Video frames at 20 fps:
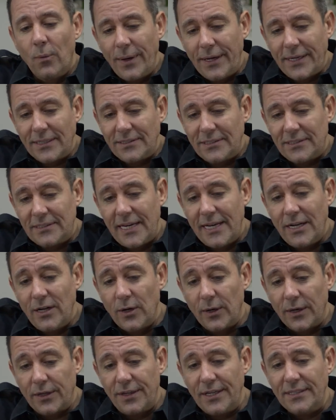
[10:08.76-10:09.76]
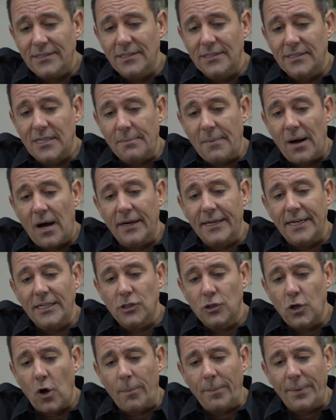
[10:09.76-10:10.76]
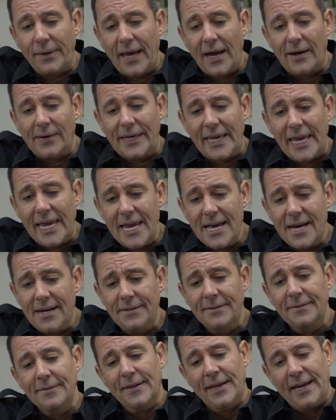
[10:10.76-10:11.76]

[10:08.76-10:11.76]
we can see, look, this is the market topping out here.